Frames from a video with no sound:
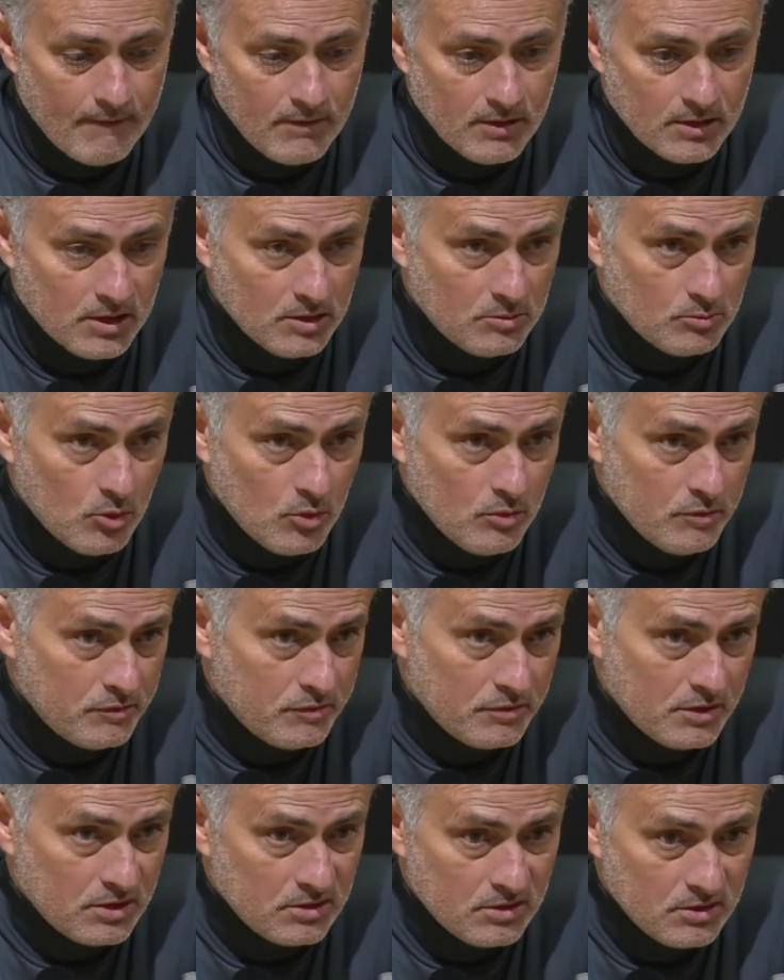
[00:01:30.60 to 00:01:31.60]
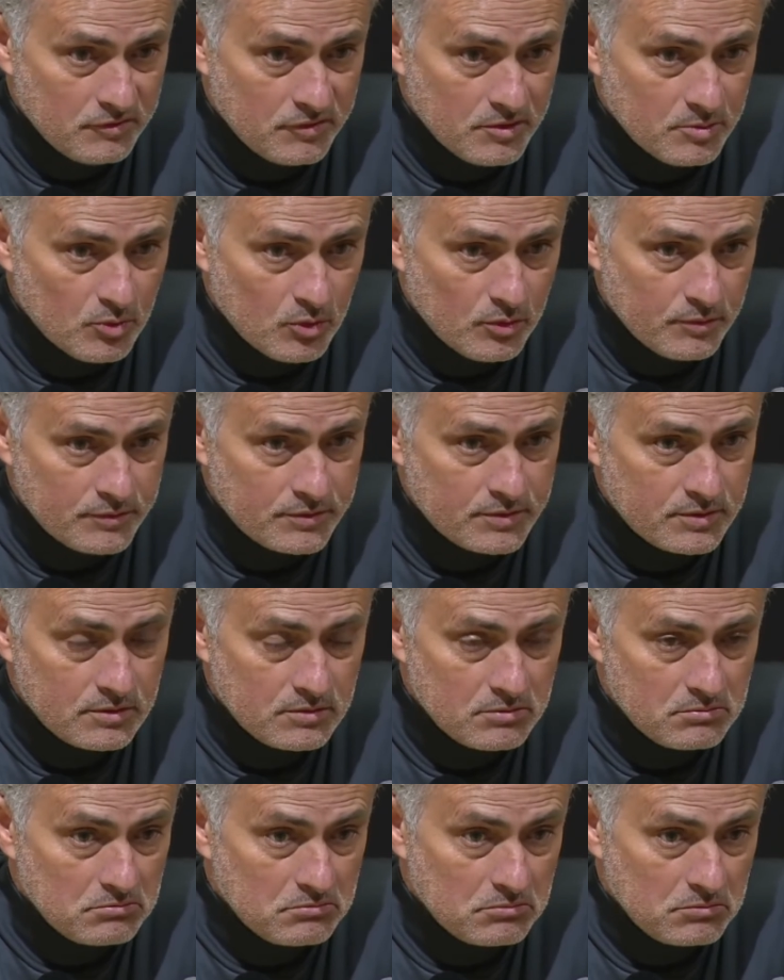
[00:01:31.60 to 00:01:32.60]
he can move, and if he
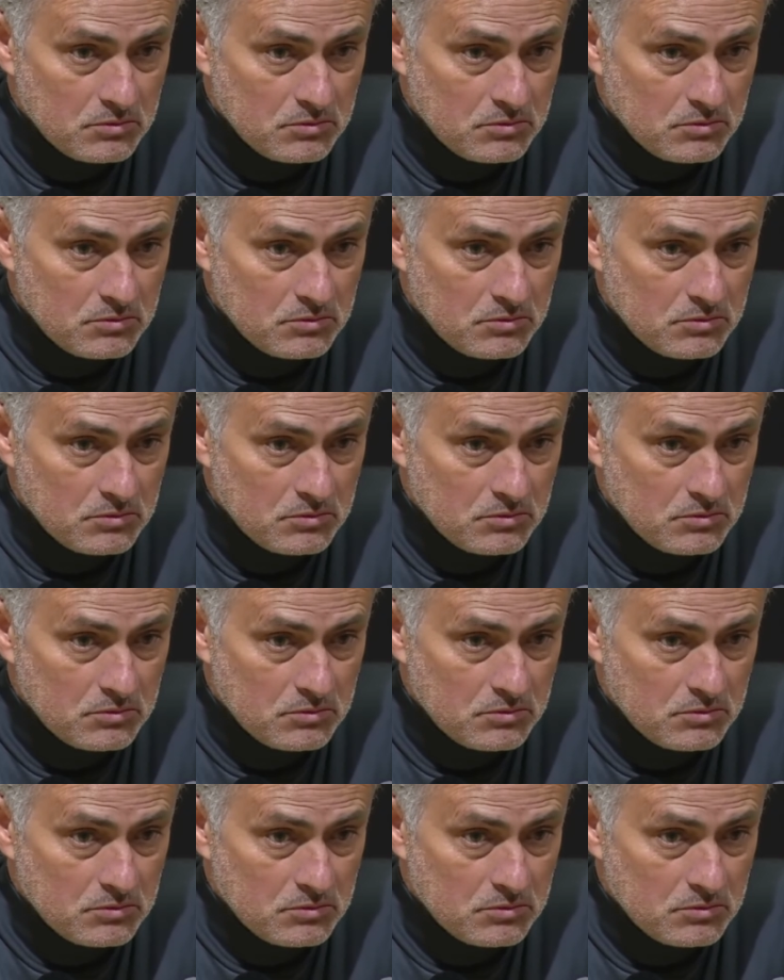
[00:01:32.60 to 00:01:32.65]
moves,